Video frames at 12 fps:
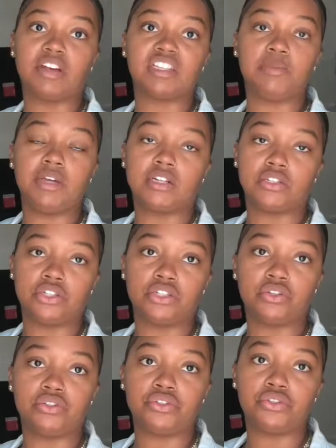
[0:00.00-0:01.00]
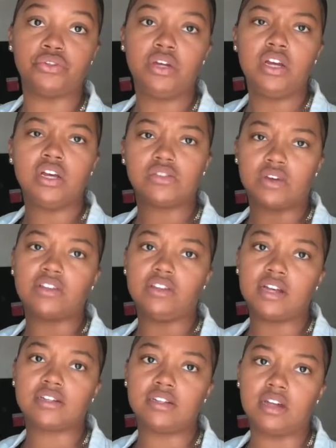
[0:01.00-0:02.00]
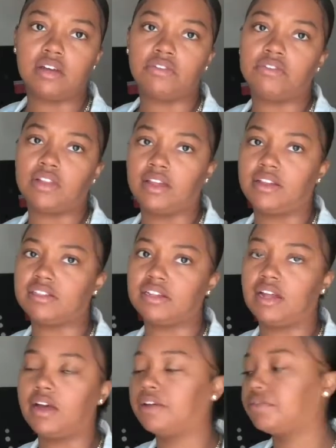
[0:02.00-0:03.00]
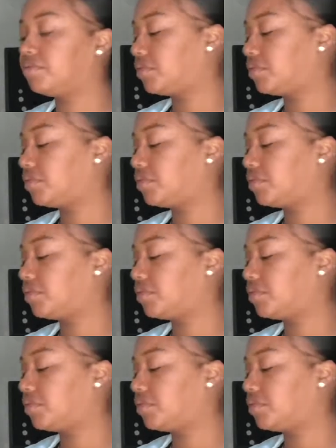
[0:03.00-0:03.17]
recipe I just showed you. So I think that's enough. Like, that's a lot.